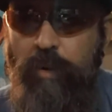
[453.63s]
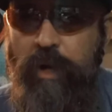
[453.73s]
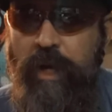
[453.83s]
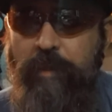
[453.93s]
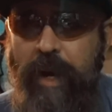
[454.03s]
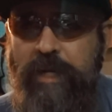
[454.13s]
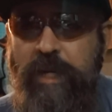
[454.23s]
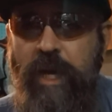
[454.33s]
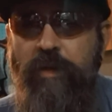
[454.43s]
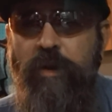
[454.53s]
putting it back
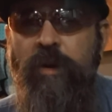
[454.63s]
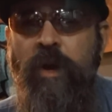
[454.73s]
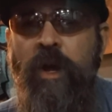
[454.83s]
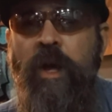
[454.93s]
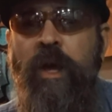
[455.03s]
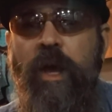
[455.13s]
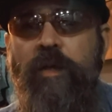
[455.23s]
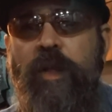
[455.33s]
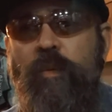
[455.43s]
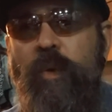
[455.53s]
together, and
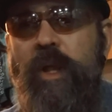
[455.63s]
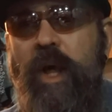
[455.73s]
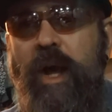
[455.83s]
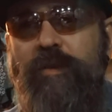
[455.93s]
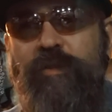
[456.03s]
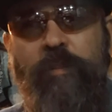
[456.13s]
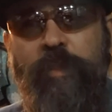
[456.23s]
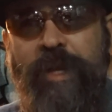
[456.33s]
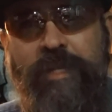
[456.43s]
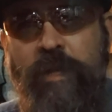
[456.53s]
then realize
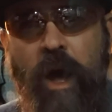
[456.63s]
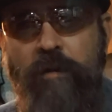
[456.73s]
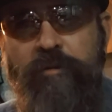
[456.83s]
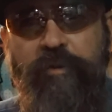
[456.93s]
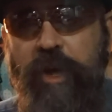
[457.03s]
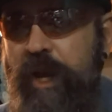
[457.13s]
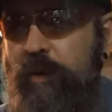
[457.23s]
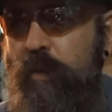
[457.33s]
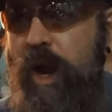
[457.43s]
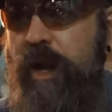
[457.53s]
something's not fitting
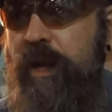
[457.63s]
right.